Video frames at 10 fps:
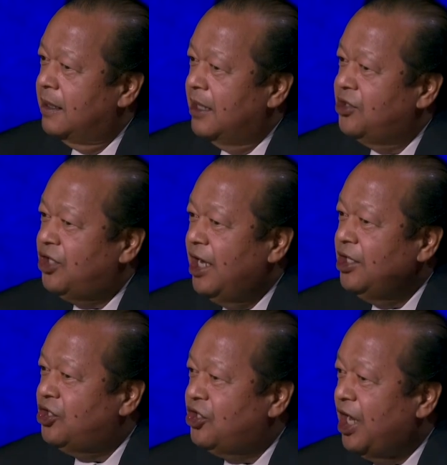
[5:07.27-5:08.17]
And
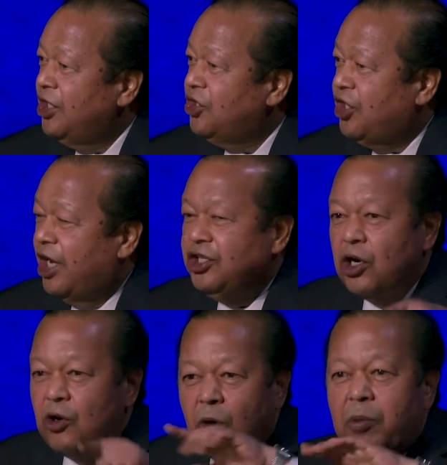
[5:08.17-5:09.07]
change,
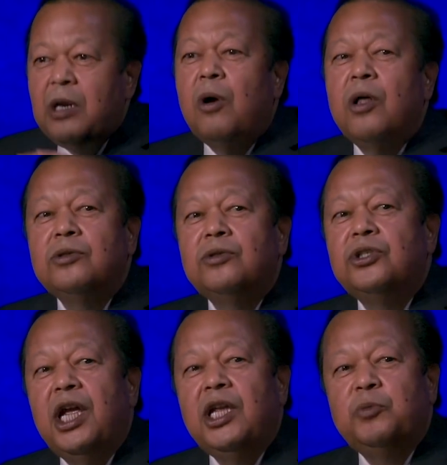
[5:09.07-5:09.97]
and nobody wants to
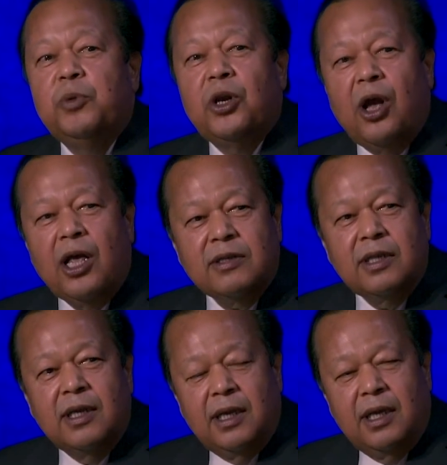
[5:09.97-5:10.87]
change because
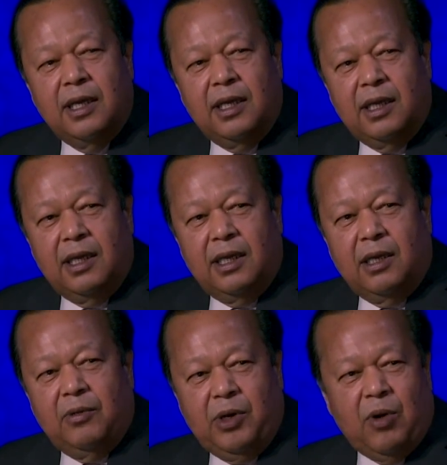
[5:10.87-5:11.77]

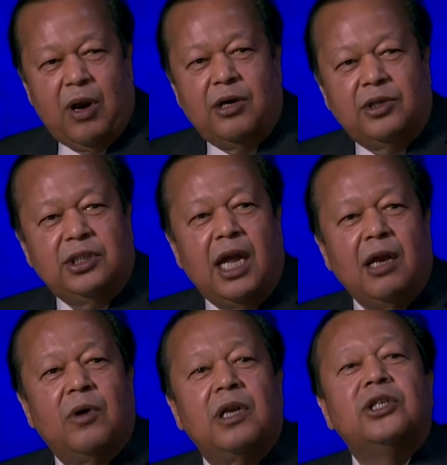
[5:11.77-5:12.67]
we don't
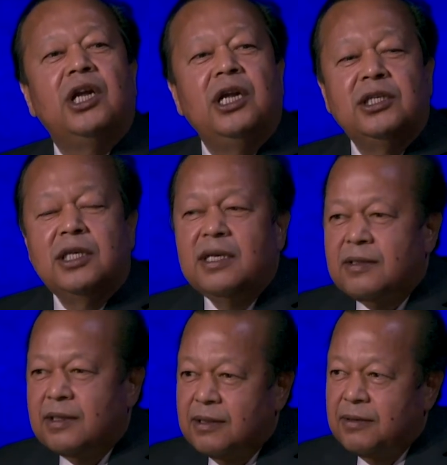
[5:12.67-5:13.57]
understand what a change
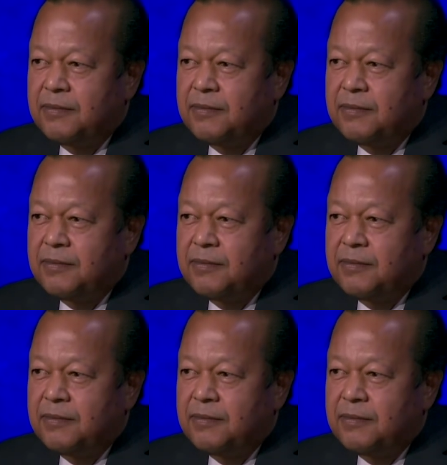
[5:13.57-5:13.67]
is.